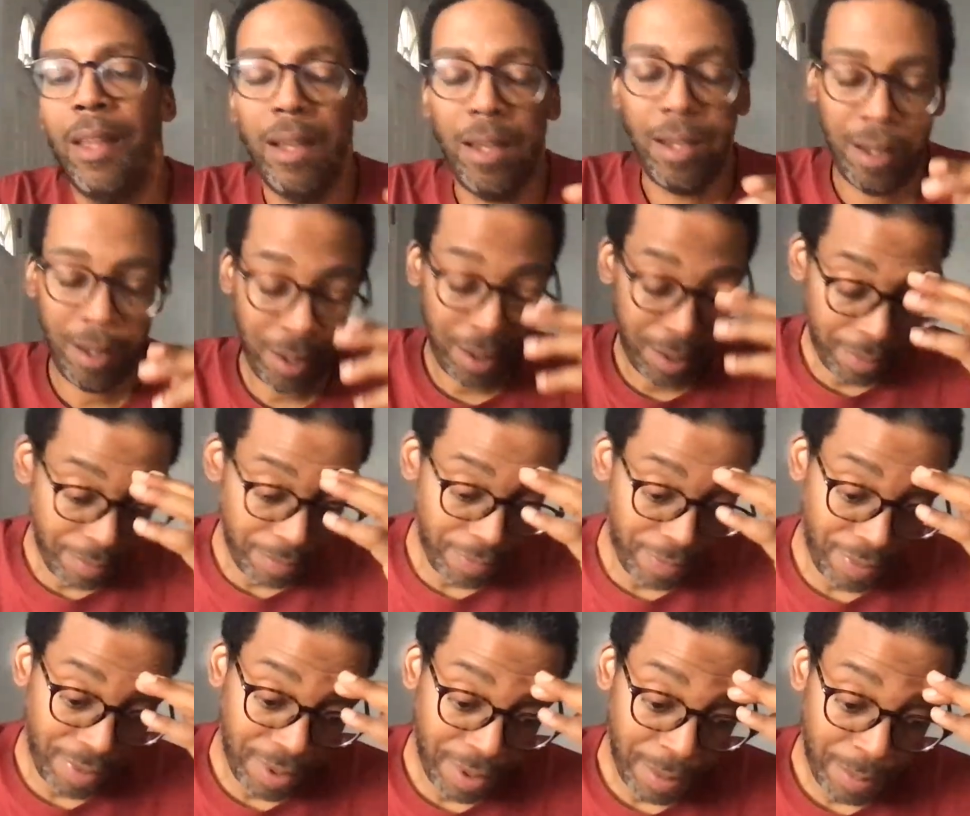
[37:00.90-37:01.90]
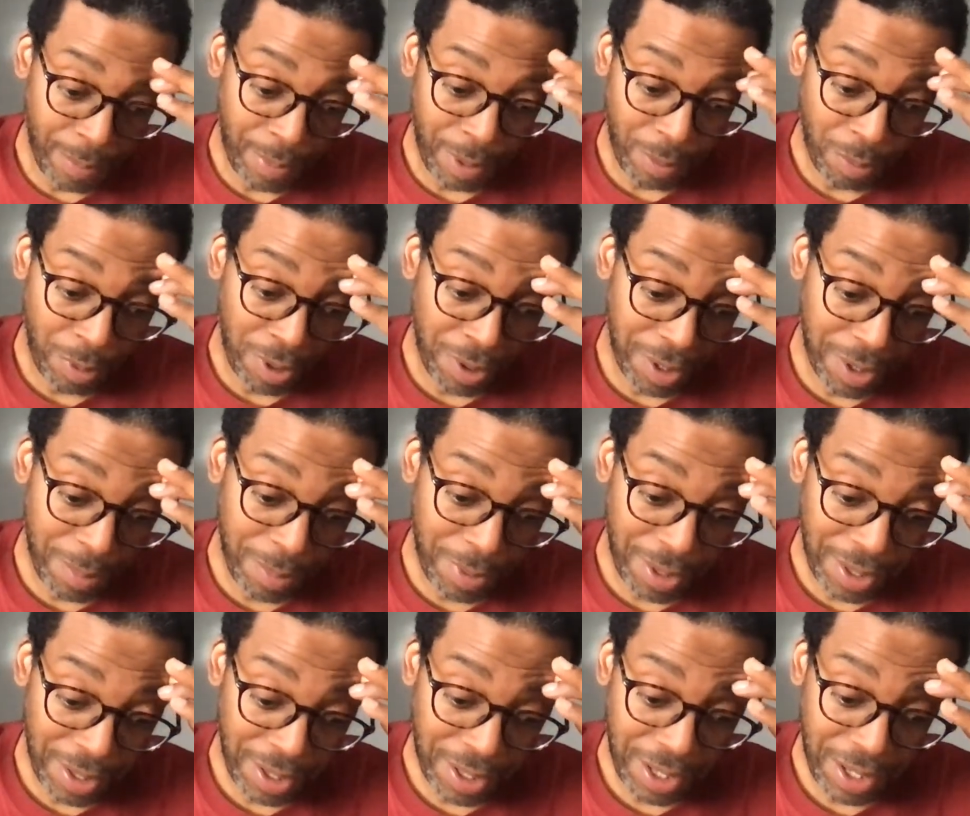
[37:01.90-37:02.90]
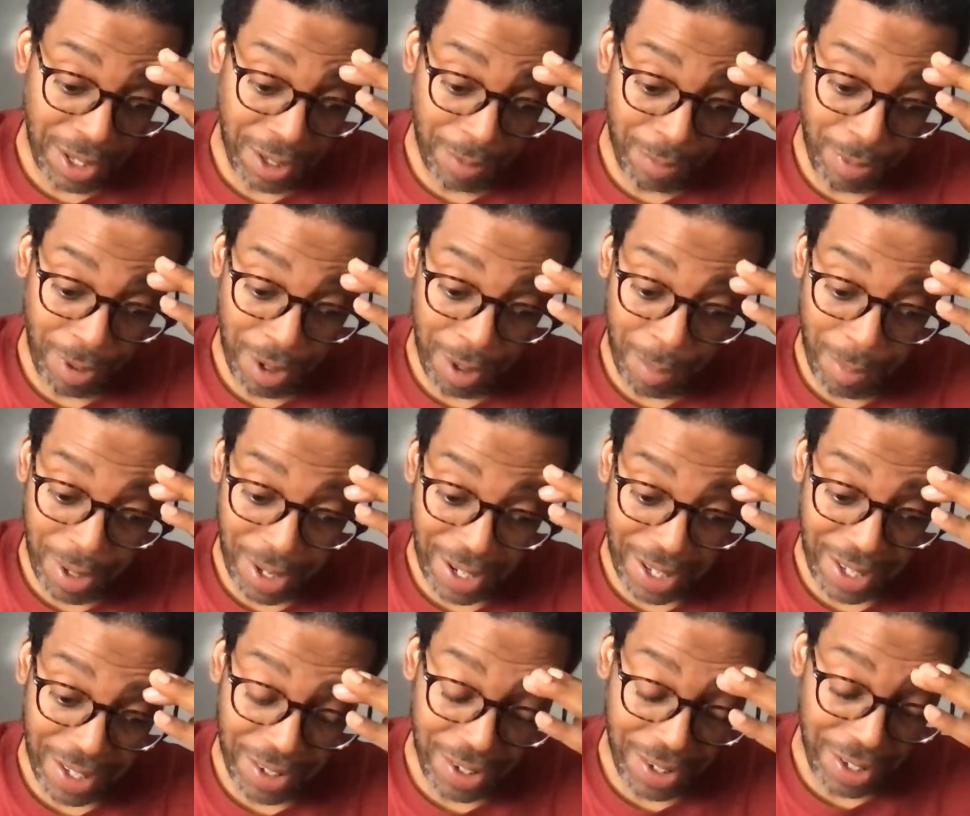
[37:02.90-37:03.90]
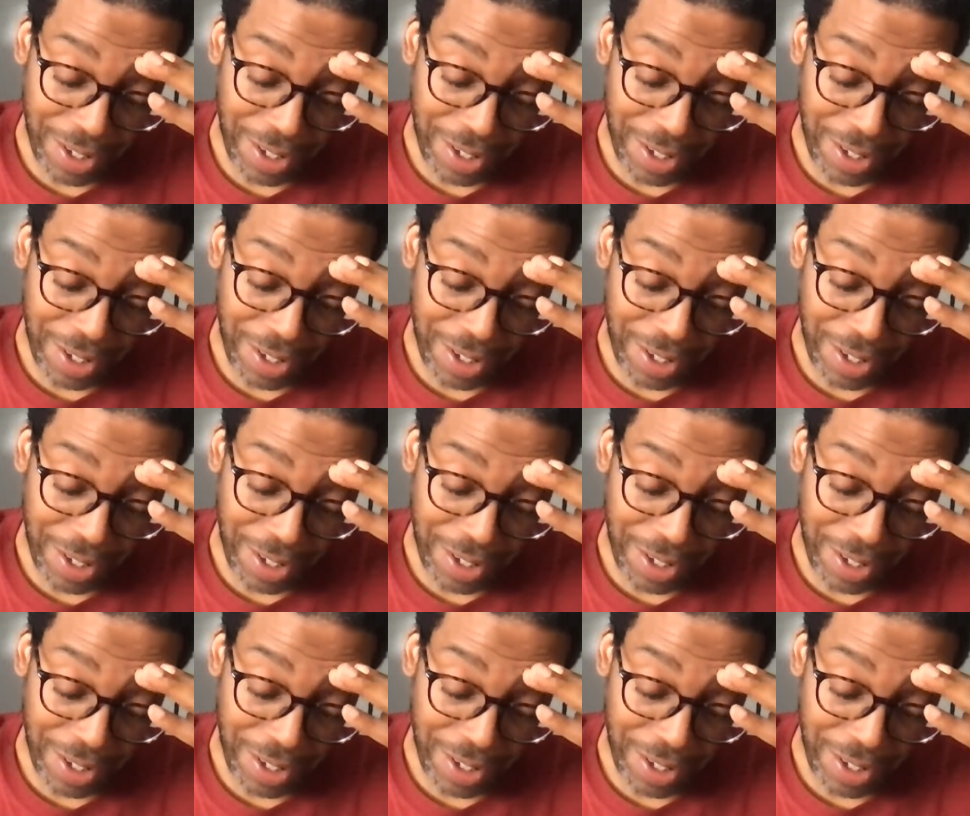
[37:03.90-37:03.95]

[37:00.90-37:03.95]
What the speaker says: But we're going to be looking probably by the end of